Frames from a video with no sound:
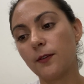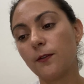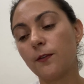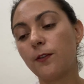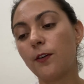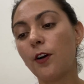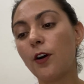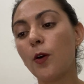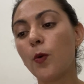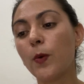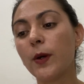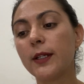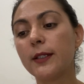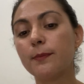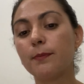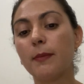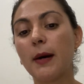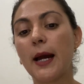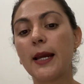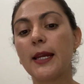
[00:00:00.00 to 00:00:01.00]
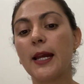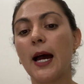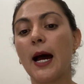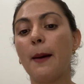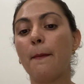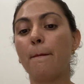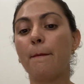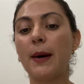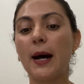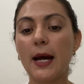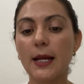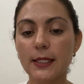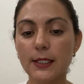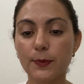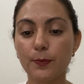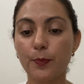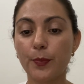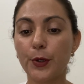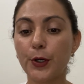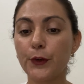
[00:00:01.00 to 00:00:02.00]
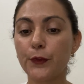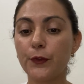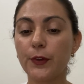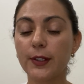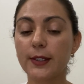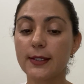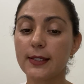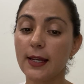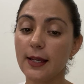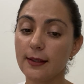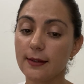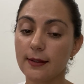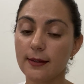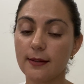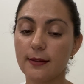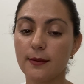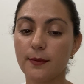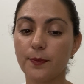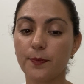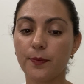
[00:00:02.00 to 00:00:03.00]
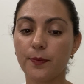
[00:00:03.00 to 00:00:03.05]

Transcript: followed by a past perfect tense.